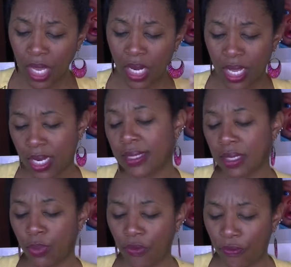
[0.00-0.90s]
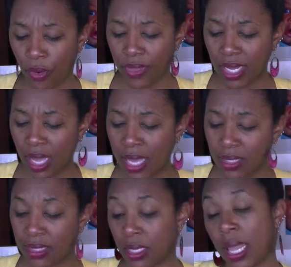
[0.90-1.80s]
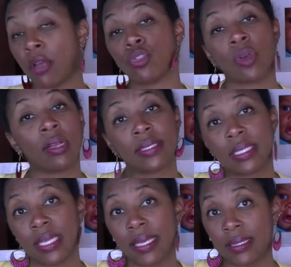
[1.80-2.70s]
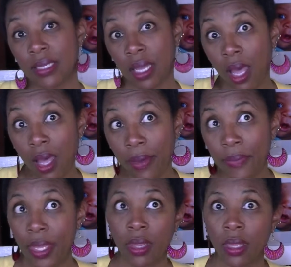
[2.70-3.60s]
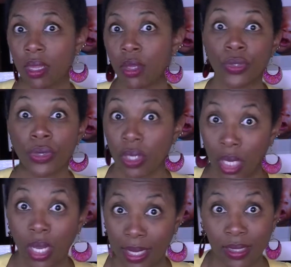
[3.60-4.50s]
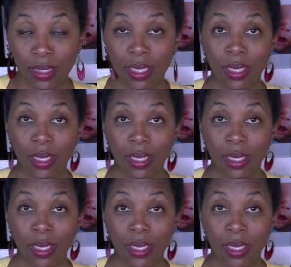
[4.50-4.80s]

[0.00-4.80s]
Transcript: I said before that God does allow trials and tests to come. And those are good.